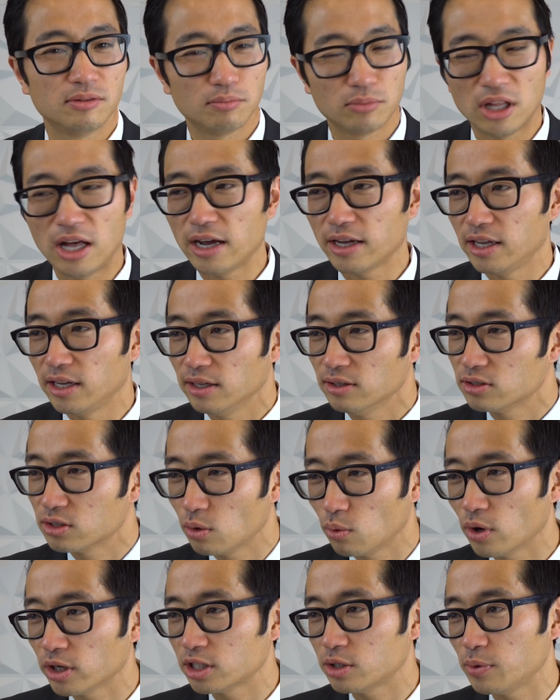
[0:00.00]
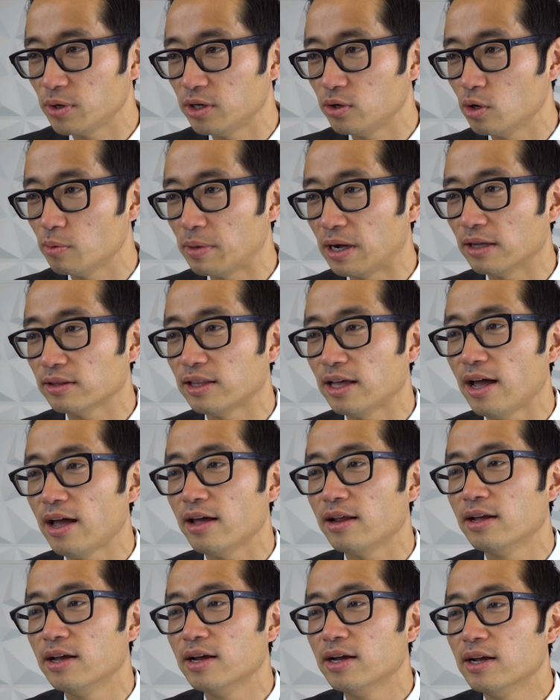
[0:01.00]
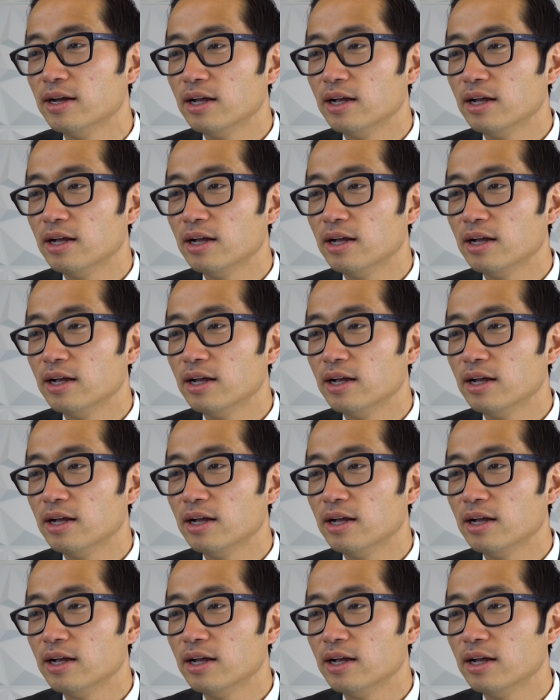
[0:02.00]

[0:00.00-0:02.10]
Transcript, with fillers: blocking. So what do we do about that?